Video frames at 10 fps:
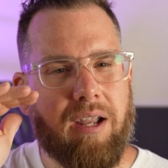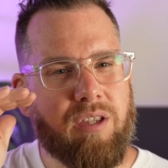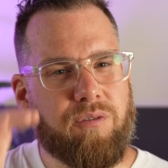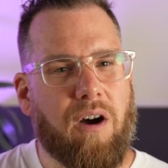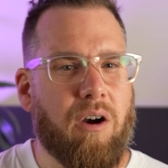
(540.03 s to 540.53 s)

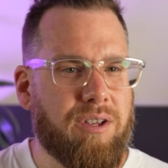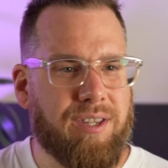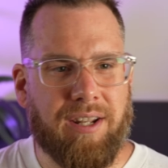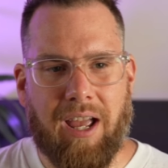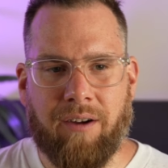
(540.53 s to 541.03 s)
as far as
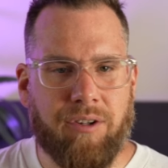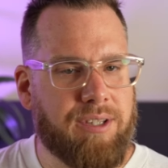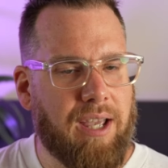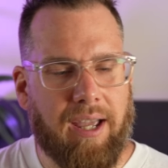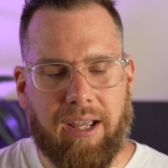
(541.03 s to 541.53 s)
an
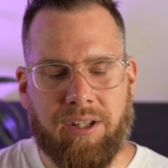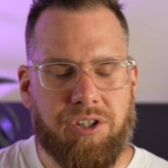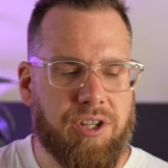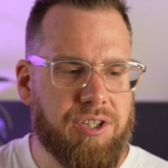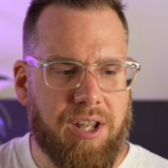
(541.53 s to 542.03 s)
everyday, it's
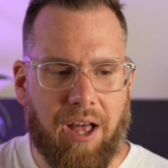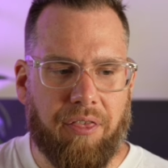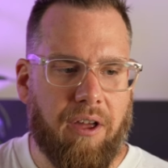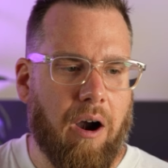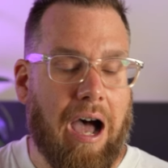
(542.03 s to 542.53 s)
just not there.